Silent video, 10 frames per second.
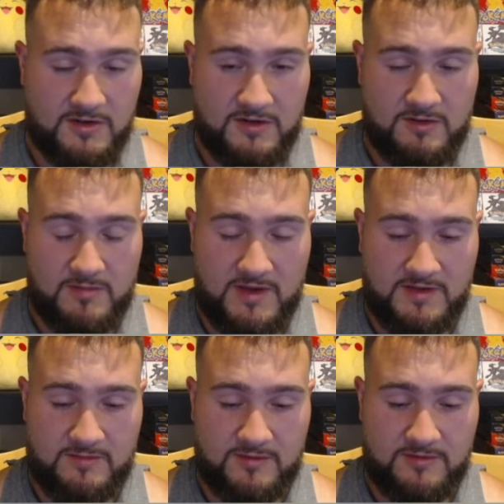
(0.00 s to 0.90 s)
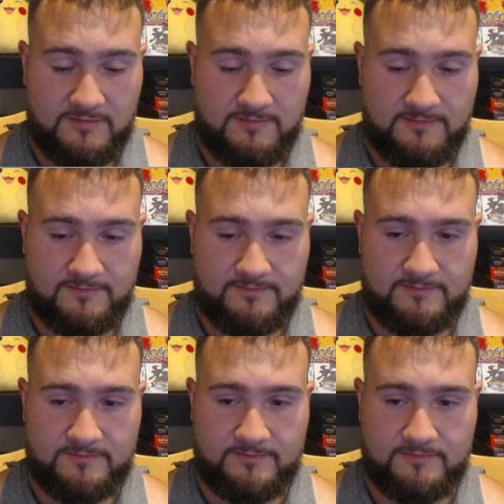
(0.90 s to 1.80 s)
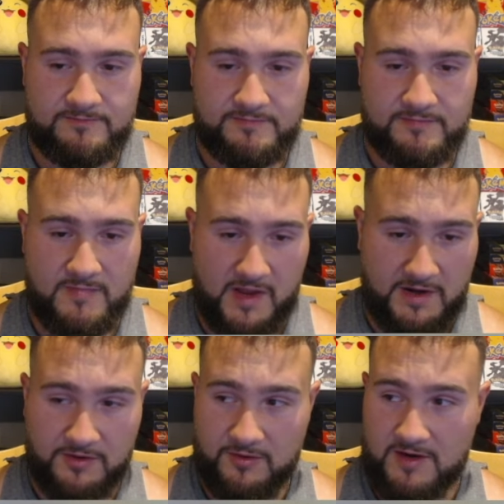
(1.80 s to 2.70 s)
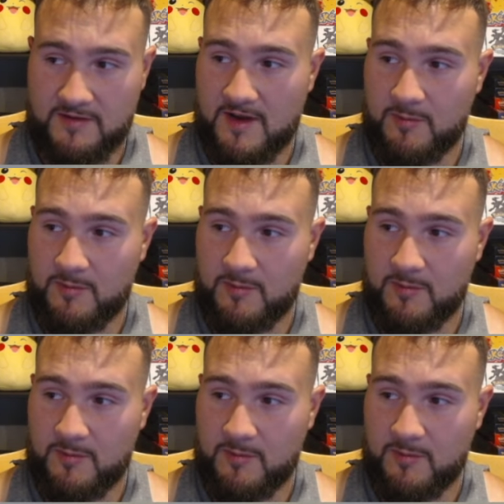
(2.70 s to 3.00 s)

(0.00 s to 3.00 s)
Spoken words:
in the basement. I'd grade that